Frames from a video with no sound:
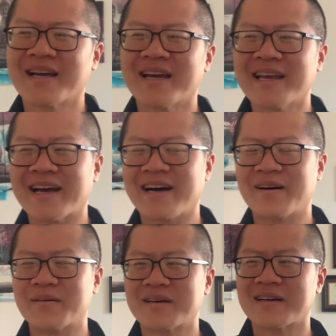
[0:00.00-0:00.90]

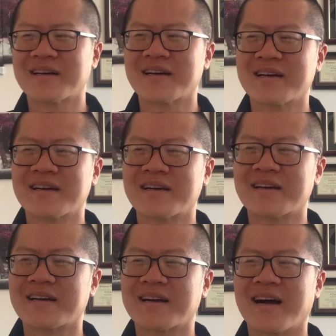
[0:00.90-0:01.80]
Anyhow,
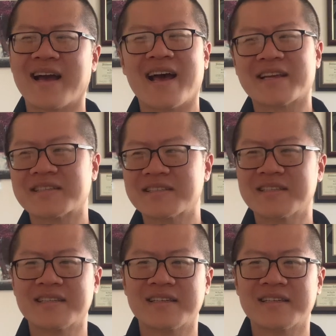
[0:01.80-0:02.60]
I asked